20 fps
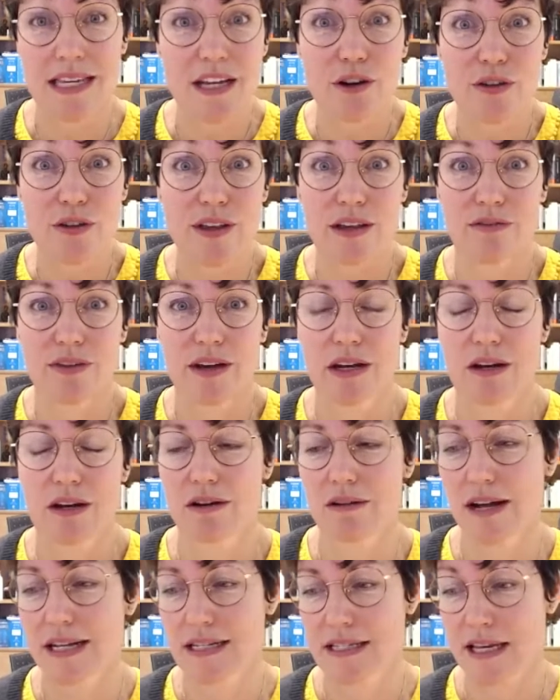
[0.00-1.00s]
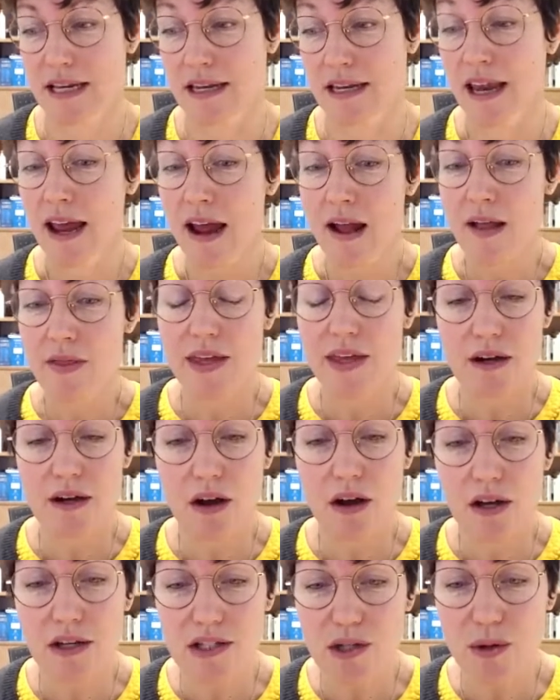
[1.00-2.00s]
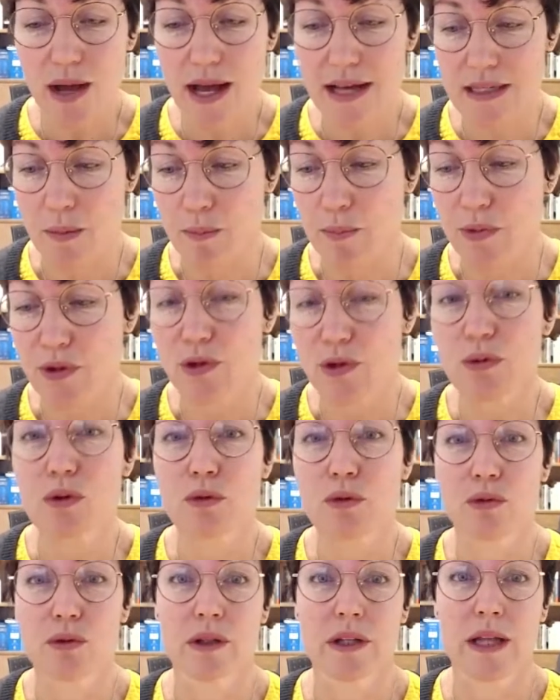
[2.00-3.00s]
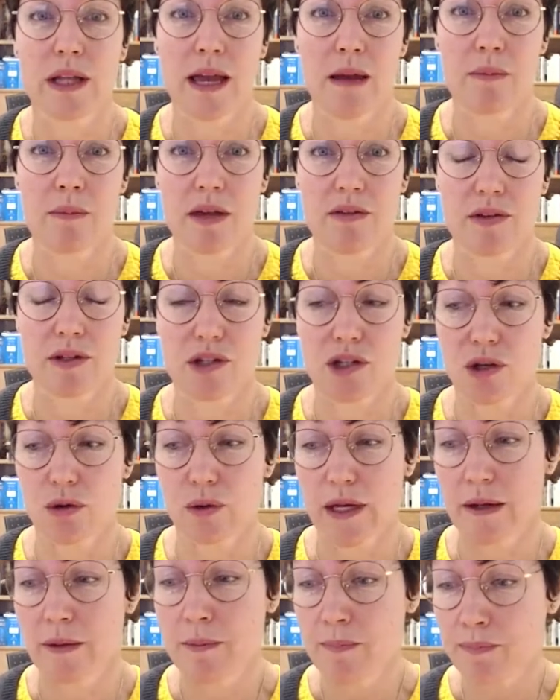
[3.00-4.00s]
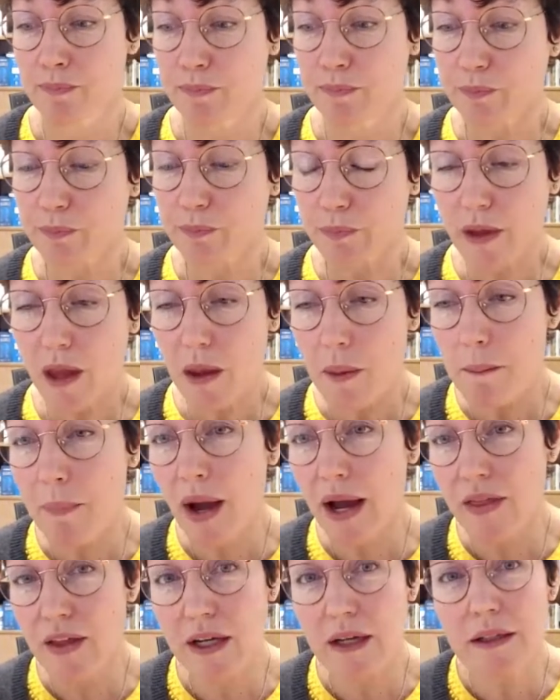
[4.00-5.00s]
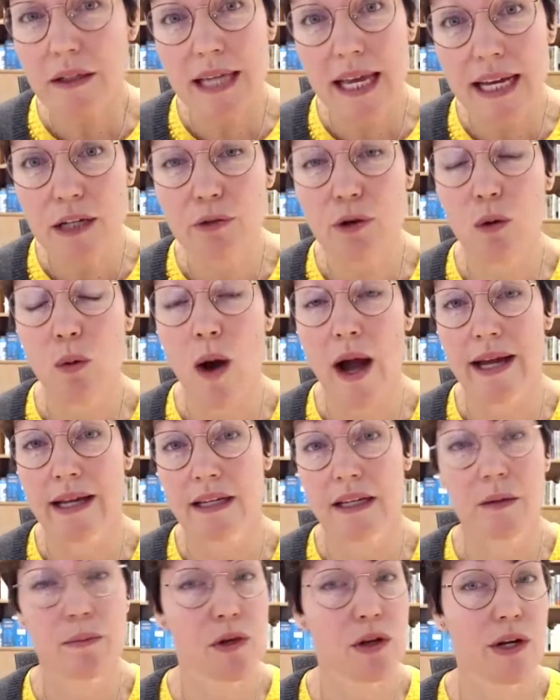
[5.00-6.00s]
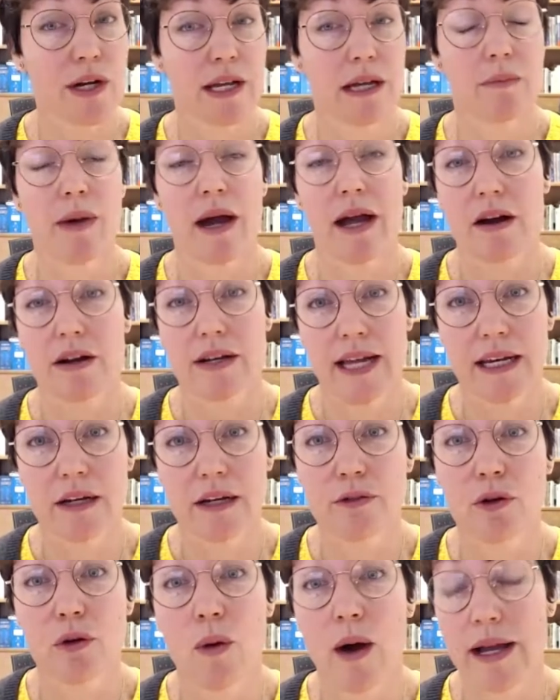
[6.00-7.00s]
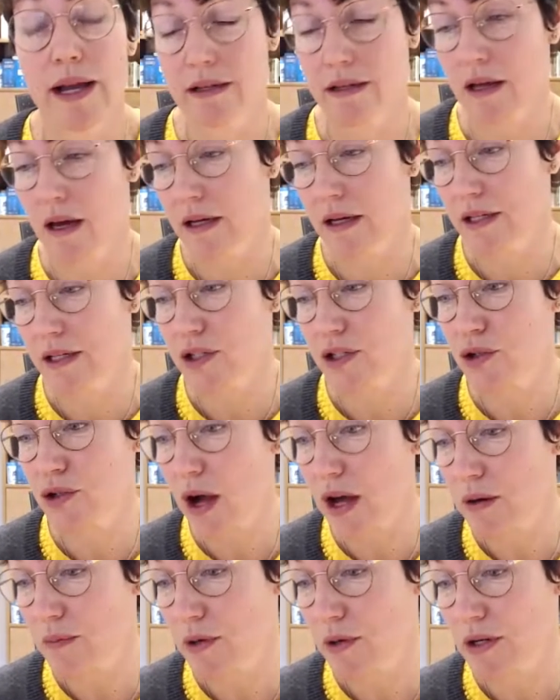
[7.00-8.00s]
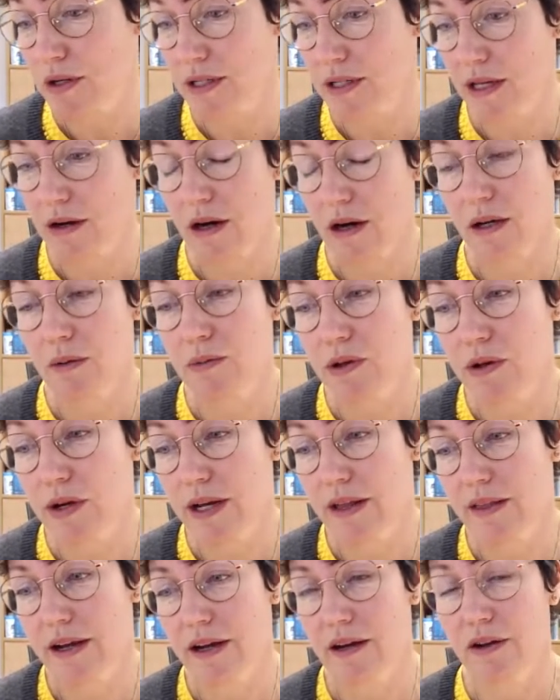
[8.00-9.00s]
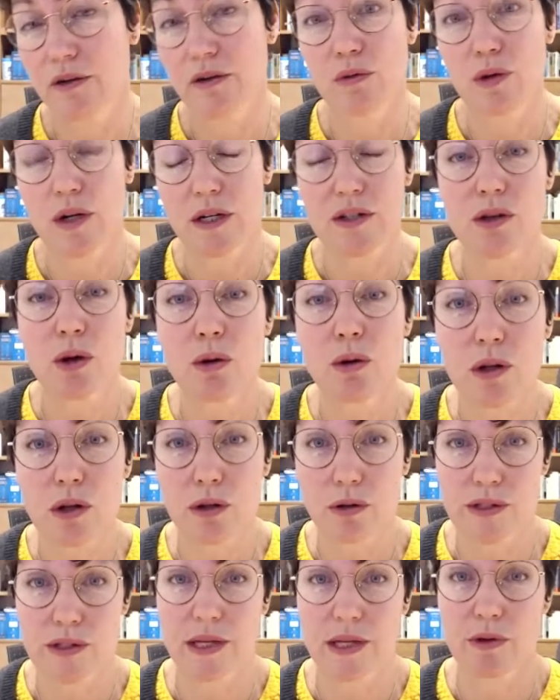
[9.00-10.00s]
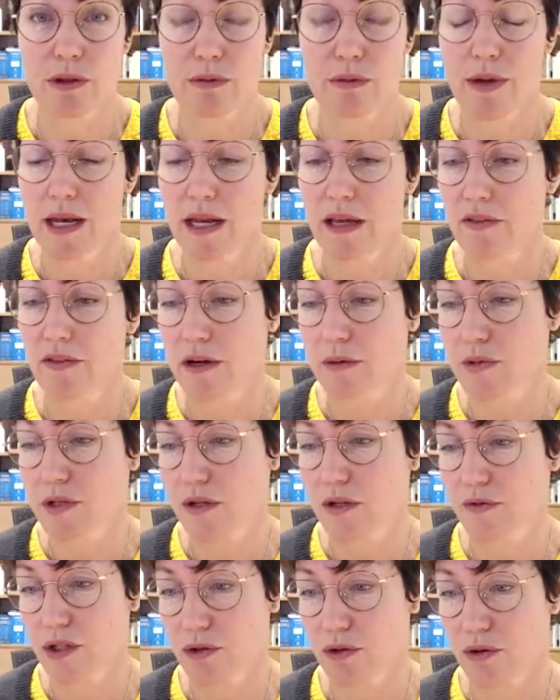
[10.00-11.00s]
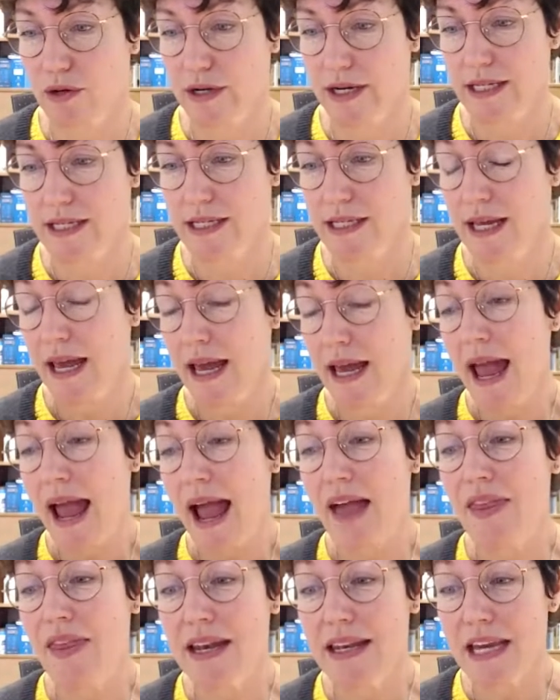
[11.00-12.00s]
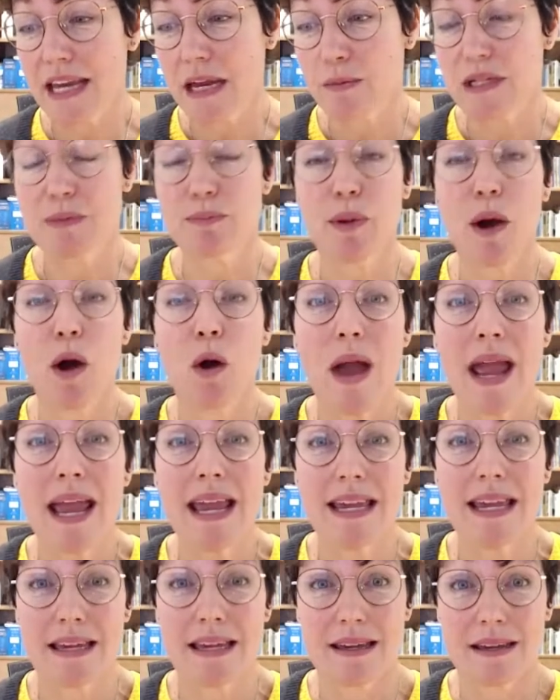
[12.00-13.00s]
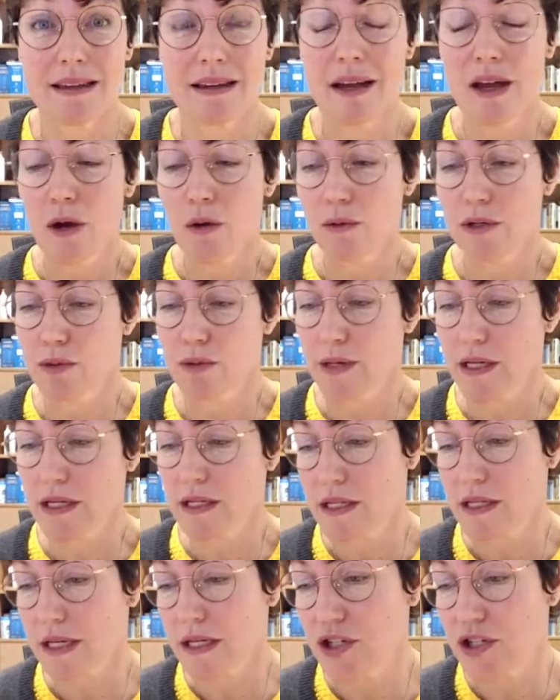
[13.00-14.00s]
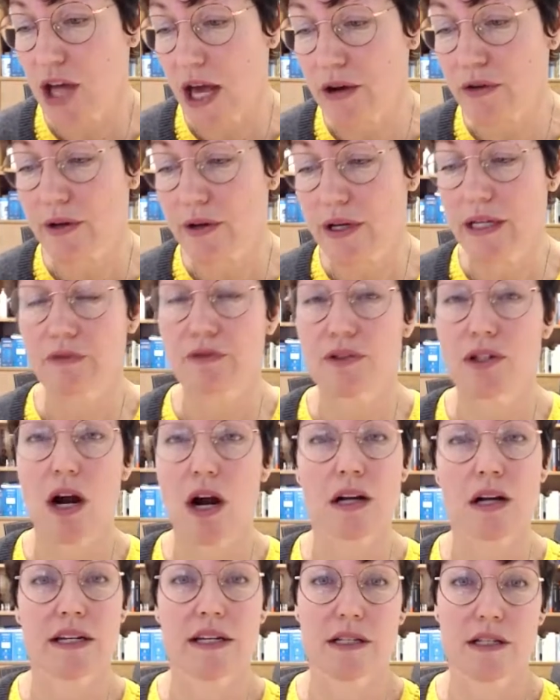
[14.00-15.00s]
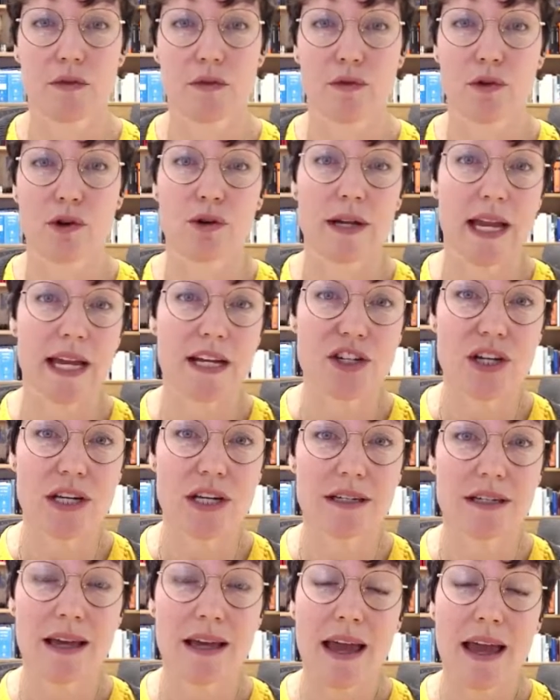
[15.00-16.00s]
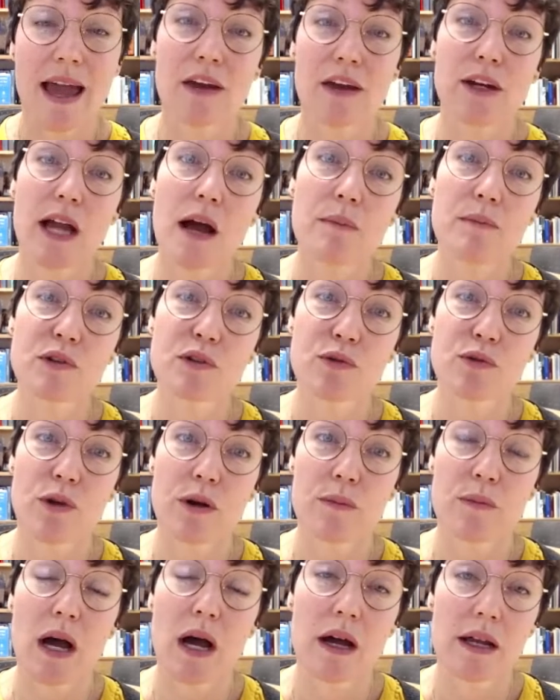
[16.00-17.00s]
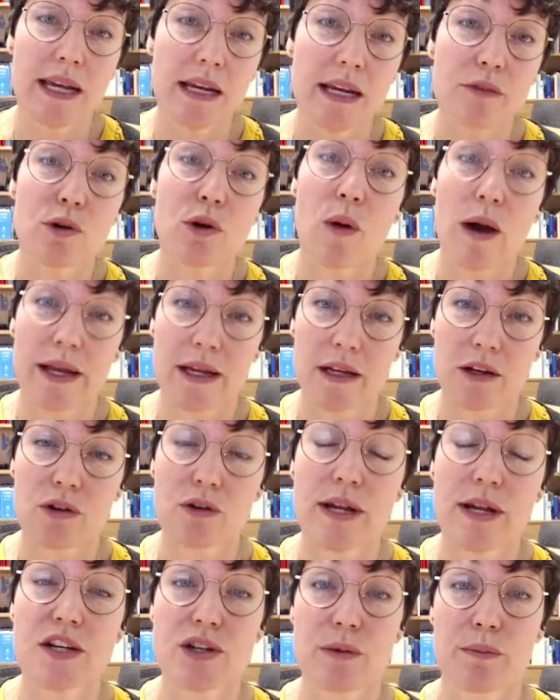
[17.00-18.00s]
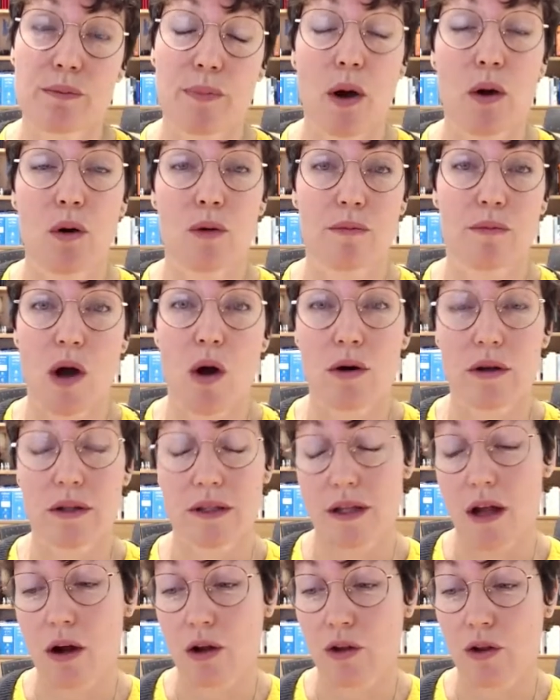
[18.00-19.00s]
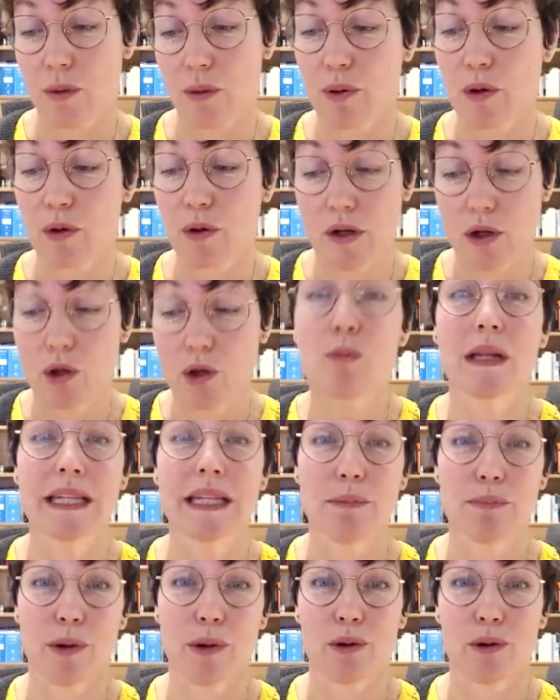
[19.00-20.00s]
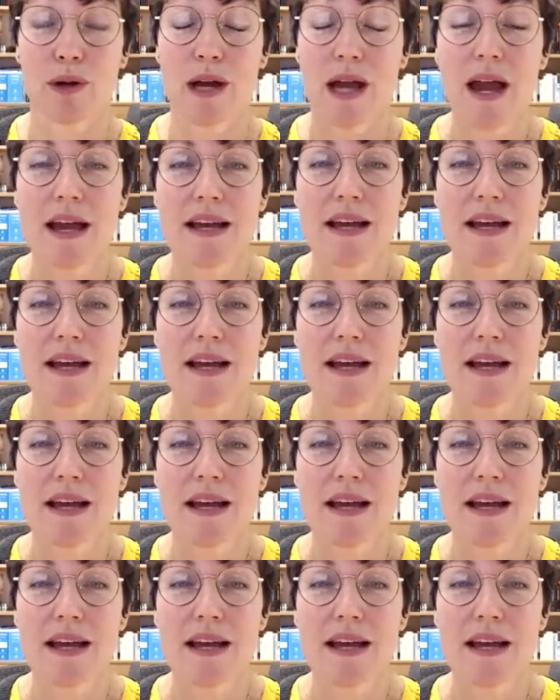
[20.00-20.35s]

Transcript: near the event horizon that it also has a beautiful name given to it by the Native Hawaiian community, by our Native Hawaiian uh, astronomers and our community there who've worked so closely with many of our observatories. And that name is Pōwehi, which means the generative darkness of creation and comes from a Native Hawaiian creation poem called, called the P Kumulipo.